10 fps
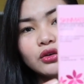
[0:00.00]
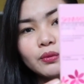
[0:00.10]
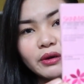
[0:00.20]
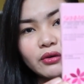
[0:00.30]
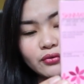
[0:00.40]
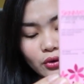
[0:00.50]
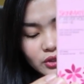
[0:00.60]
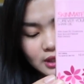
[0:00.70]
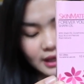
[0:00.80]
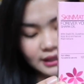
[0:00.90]
Kung
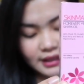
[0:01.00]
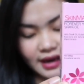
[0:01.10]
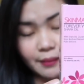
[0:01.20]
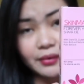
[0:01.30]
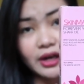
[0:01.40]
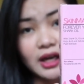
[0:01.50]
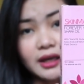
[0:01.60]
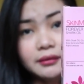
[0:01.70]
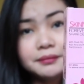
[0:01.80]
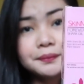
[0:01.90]
mag-focus ang ating
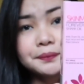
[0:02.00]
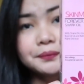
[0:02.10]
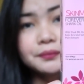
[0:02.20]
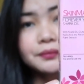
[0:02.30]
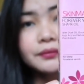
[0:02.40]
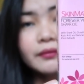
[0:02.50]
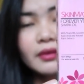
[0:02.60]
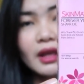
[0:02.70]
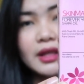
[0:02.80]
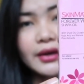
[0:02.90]
camera.
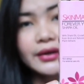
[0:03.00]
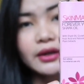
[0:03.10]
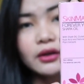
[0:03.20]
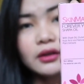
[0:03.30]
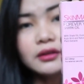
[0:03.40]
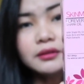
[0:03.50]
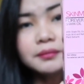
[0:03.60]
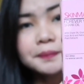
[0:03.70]
There you go.